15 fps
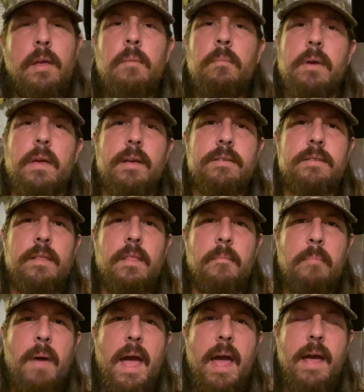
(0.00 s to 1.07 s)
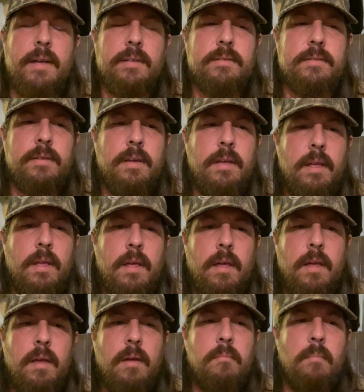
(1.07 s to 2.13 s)
because in the past
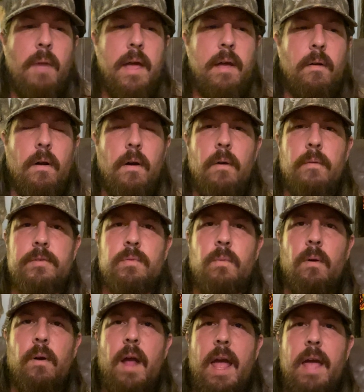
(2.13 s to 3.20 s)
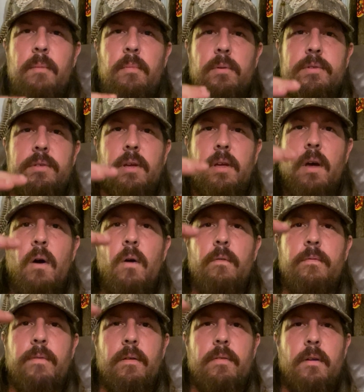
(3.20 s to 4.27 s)
mangroves weren't able to go
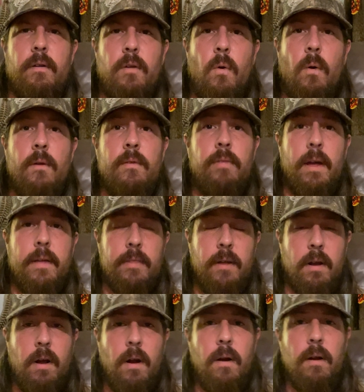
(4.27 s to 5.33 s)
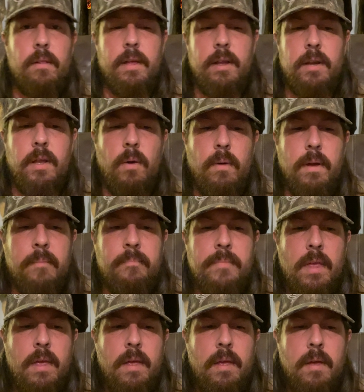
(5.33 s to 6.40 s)
further north like they're currently doing
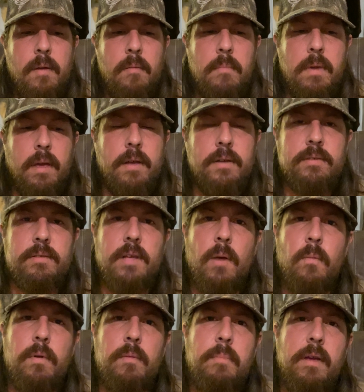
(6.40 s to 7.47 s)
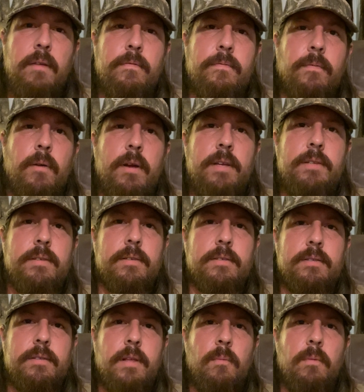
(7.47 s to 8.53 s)
because there would be
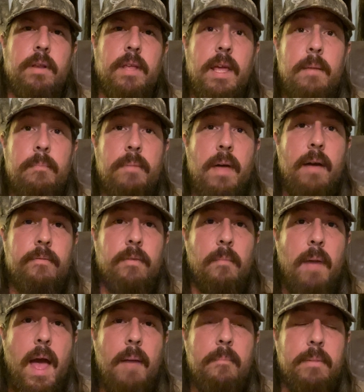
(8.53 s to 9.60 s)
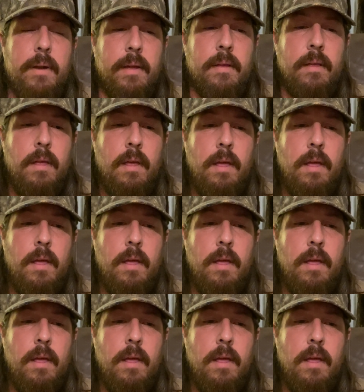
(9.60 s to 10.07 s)
freezes that would keep that from happening.